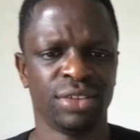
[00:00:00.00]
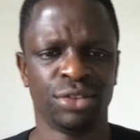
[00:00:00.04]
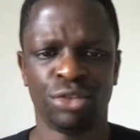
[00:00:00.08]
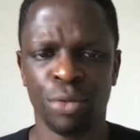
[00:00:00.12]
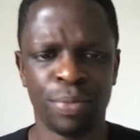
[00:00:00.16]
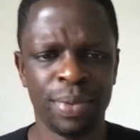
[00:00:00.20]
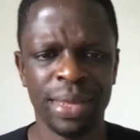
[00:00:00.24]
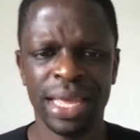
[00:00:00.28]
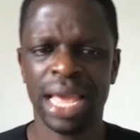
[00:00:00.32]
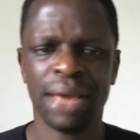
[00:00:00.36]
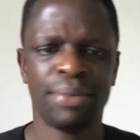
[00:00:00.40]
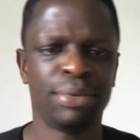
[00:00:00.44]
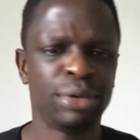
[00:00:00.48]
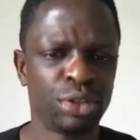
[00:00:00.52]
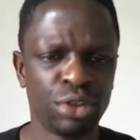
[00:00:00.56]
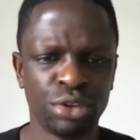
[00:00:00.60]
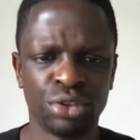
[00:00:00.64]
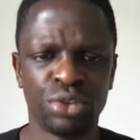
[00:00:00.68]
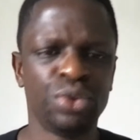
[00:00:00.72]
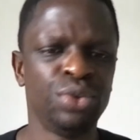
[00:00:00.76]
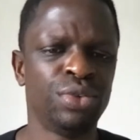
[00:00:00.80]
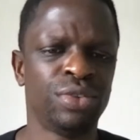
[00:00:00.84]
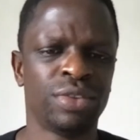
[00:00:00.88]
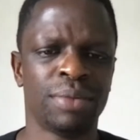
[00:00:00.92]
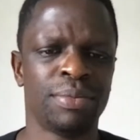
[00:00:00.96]
to be able to
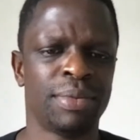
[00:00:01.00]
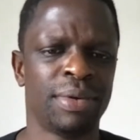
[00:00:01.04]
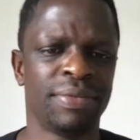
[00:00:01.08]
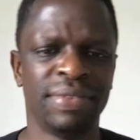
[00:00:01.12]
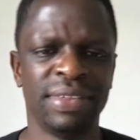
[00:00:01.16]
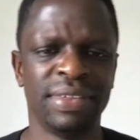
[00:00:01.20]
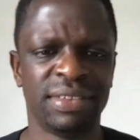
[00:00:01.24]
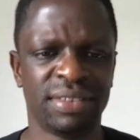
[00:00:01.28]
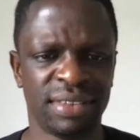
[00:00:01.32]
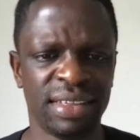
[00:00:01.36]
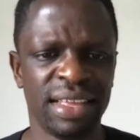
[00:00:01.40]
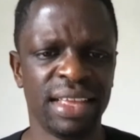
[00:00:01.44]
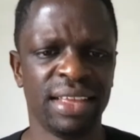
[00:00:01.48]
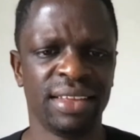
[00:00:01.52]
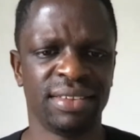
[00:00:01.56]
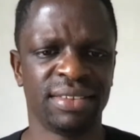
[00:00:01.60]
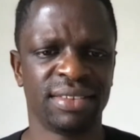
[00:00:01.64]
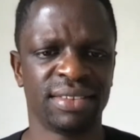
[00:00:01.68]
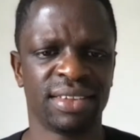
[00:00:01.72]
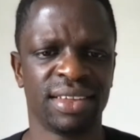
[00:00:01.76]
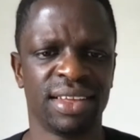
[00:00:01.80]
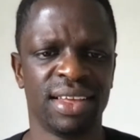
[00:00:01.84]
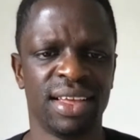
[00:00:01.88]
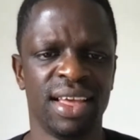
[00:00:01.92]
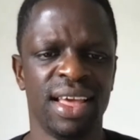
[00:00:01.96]
do some of these
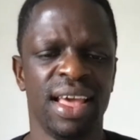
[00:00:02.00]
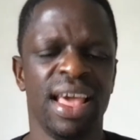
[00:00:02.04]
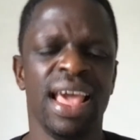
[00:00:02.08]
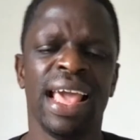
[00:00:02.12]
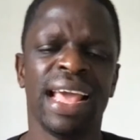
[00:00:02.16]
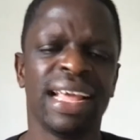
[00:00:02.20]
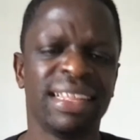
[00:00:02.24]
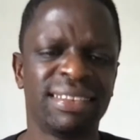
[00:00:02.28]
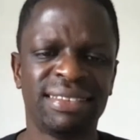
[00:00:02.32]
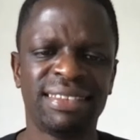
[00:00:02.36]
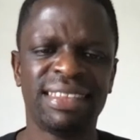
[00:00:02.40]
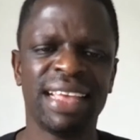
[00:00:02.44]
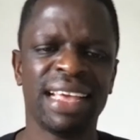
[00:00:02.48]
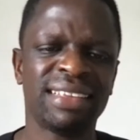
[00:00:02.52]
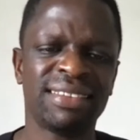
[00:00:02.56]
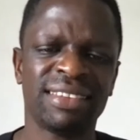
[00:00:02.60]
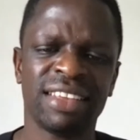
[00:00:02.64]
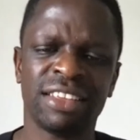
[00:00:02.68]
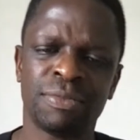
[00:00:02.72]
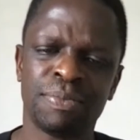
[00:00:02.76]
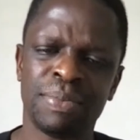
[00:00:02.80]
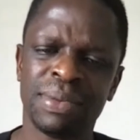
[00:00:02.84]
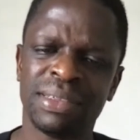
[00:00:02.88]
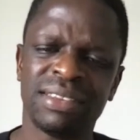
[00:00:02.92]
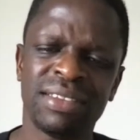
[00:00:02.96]
things. It takes
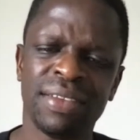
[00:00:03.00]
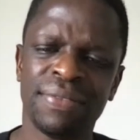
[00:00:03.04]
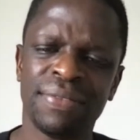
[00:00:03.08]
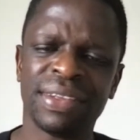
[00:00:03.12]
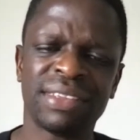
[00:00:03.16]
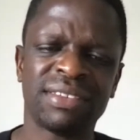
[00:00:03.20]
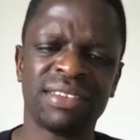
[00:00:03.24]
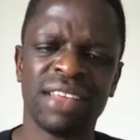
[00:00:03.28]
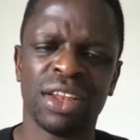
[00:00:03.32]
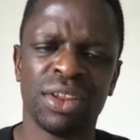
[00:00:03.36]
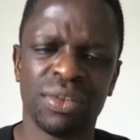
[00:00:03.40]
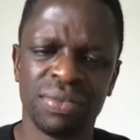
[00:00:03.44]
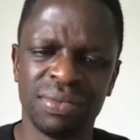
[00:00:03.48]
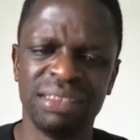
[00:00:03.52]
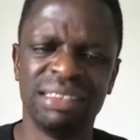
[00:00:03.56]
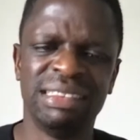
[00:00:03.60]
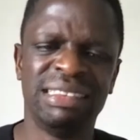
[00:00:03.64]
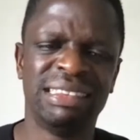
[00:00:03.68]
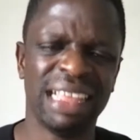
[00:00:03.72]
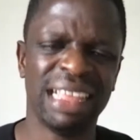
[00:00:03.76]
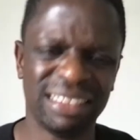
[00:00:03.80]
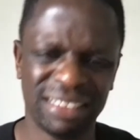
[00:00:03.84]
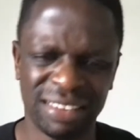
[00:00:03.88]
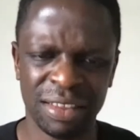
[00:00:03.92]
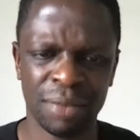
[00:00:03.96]
a specific set
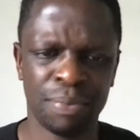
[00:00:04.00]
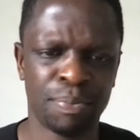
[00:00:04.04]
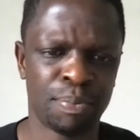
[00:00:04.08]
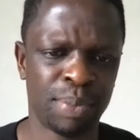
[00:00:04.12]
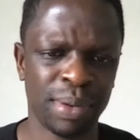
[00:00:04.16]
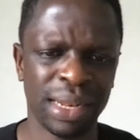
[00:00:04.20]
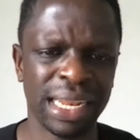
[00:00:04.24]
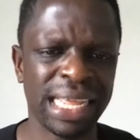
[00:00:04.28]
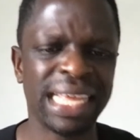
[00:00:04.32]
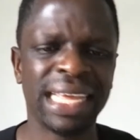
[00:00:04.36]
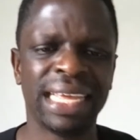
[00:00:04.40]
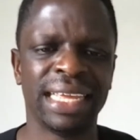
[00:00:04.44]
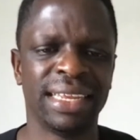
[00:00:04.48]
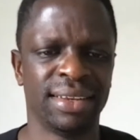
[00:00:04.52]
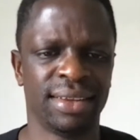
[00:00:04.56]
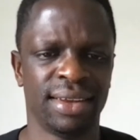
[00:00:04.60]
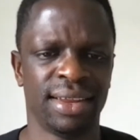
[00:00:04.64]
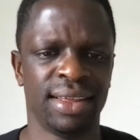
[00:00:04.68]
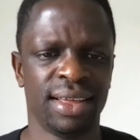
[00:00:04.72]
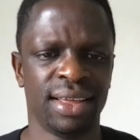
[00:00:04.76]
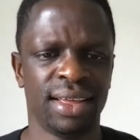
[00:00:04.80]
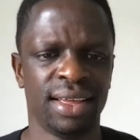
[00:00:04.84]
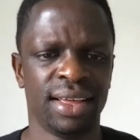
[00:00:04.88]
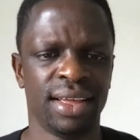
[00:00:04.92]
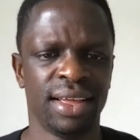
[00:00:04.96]
of discipline
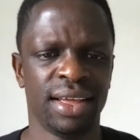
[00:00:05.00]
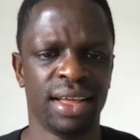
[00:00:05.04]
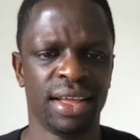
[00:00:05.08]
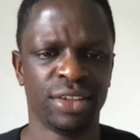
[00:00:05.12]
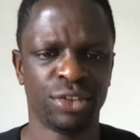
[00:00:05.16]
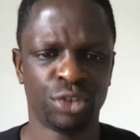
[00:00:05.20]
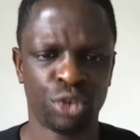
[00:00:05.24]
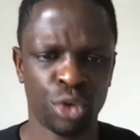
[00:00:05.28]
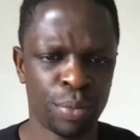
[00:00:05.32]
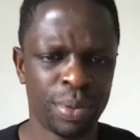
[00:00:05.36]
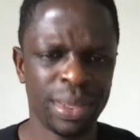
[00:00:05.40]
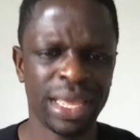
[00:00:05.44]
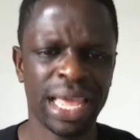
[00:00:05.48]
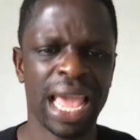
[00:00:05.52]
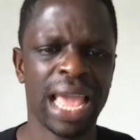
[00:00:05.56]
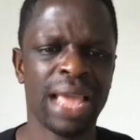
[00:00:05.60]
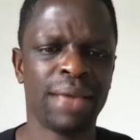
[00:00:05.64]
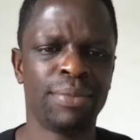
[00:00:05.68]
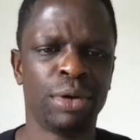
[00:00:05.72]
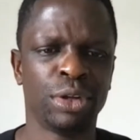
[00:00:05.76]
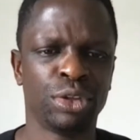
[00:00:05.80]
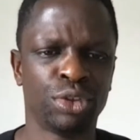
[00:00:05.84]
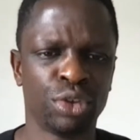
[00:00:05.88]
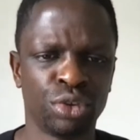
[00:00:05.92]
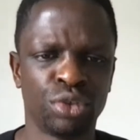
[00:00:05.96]
to be
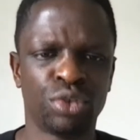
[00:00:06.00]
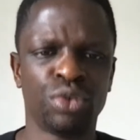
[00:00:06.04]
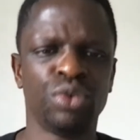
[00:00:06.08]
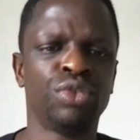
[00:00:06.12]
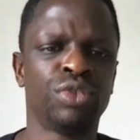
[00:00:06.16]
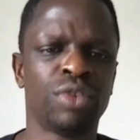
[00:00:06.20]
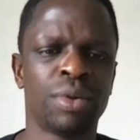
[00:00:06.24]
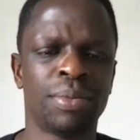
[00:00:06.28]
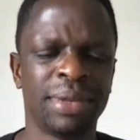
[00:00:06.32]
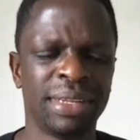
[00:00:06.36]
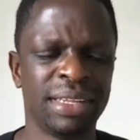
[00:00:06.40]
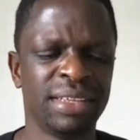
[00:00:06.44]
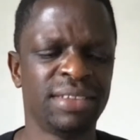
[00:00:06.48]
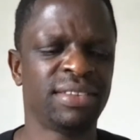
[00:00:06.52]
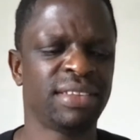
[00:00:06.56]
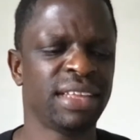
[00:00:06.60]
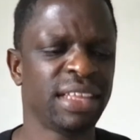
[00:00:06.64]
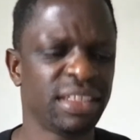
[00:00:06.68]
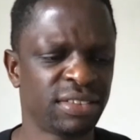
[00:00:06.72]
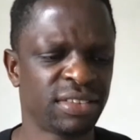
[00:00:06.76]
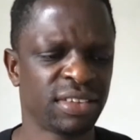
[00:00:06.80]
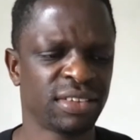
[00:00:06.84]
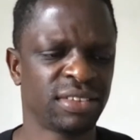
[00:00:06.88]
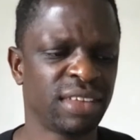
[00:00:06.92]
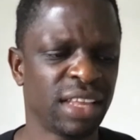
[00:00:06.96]
able to do some of these
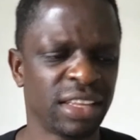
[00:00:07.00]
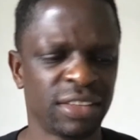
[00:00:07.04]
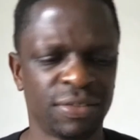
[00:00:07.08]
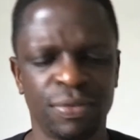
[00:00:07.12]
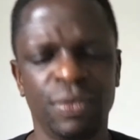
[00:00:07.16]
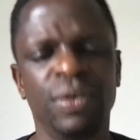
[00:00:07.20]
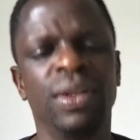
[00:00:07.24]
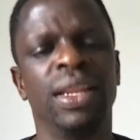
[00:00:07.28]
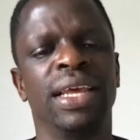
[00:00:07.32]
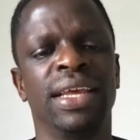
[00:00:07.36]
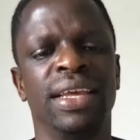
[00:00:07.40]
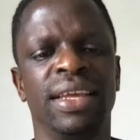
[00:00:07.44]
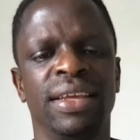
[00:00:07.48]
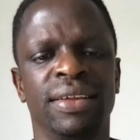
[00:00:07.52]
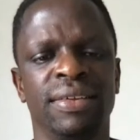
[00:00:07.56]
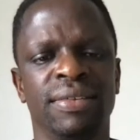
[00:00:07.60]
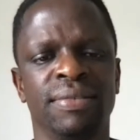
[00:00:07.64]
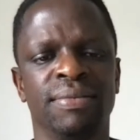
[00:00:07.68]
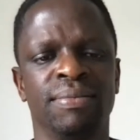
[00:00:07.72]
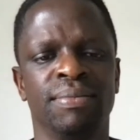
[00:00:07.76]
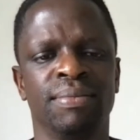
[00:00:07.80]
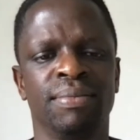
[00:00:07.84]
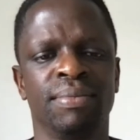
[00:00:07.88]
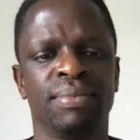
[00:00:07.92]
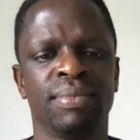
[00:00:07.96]
things successfully.
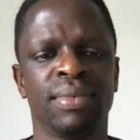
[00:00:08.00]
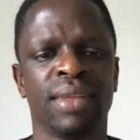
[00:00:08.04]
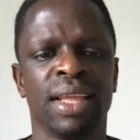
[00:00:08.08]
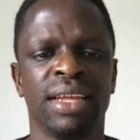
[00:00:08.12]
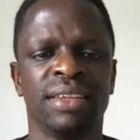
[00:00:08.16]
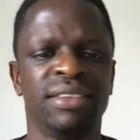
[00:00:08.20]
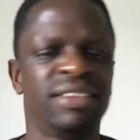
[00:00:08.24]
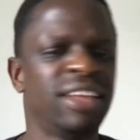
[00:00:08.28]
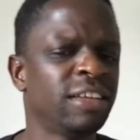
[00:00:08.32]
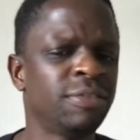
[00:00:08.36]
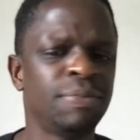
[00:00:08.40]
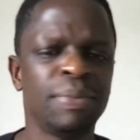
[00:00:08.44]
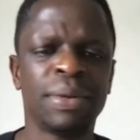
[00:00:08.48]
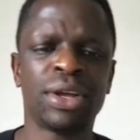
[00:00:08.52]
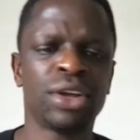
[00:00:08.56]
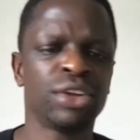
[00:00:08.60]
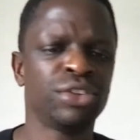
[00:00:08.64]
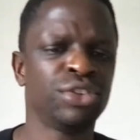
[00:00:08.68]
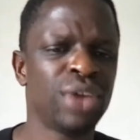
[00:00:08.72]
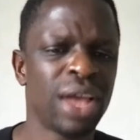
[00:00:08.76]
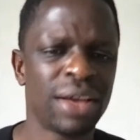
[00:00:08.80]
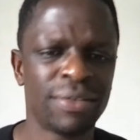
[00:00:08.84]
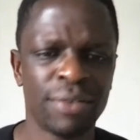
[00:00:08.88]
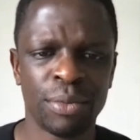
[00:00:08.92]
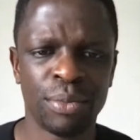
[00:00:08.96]
Just
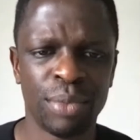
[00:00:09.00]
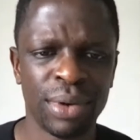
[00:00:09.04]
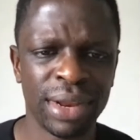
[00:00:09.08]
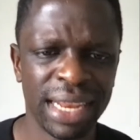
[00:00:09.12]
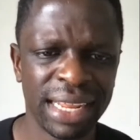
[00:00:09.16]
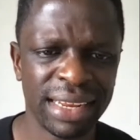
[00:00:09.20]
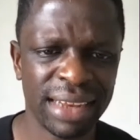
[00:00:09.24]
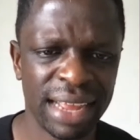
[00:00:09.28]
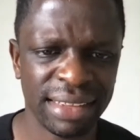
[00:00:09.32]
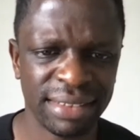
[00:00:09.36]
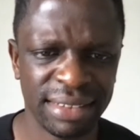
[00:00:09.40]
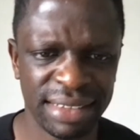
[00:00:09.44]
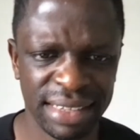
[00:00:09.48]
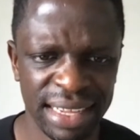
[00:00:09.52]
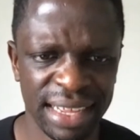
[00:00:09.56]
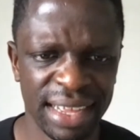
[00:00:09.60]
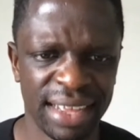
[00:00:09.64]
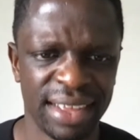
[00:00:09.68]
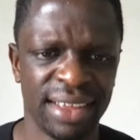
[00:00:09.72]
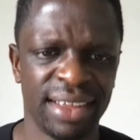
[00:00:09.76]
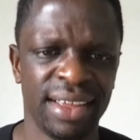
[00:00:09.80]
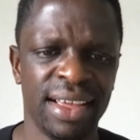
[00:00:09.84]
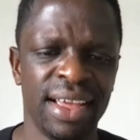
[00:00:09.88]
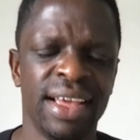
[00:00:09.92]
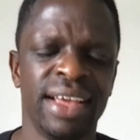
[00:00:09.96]
because you have a brilliant
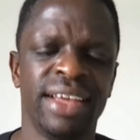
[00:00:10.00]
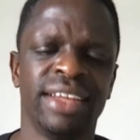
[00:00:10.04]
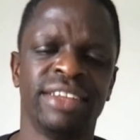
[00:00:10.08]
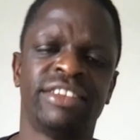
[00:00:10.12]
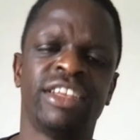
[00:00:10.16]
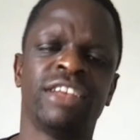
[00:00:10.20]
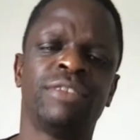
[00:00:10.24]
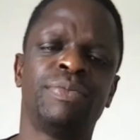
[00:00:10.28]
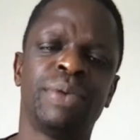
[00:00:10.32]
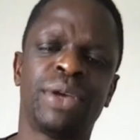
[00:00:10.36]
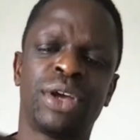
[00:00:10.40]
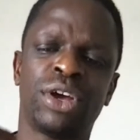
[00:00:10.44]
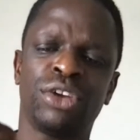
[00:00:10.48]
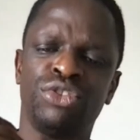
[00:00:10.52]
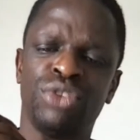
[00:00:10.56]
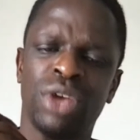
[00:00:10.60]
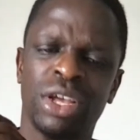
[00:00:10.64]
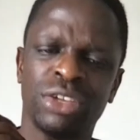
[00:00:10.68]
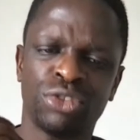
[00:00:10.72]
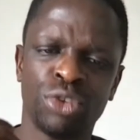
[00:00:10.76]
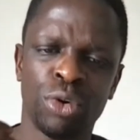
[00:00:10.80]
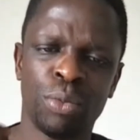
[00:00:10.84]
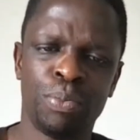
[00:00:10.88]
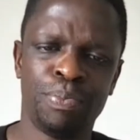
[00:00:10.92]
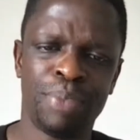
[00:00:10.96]
idea, just because you
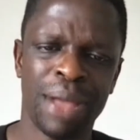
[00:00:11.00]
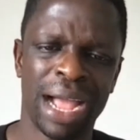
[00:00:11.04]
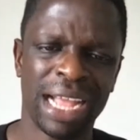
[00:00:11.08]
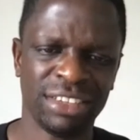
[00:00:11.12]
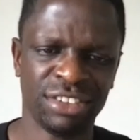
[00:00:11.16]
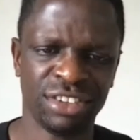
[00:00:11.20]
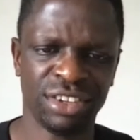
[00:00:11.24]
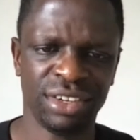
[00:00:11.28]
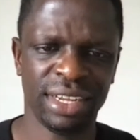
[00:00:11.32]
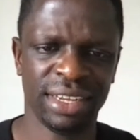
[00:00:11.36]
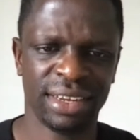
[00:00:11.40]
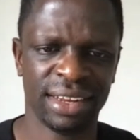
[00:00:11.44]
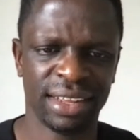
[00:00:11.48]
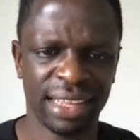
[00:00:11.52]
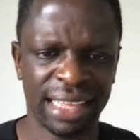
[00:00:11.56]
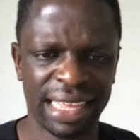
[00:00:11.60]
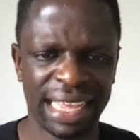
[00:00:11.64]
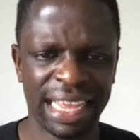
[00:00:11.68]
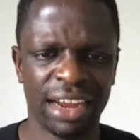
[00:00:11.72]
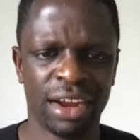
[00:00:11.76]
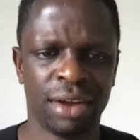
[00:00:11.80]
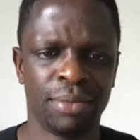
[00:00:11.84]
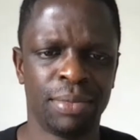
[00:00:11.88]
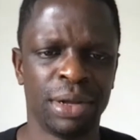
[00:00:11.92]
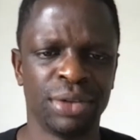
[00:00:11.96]
are so passionate and
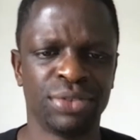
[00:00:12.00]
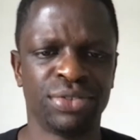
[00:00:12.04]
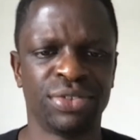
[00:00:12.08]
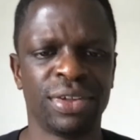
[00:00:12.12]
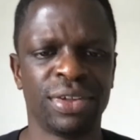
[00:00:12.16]
care about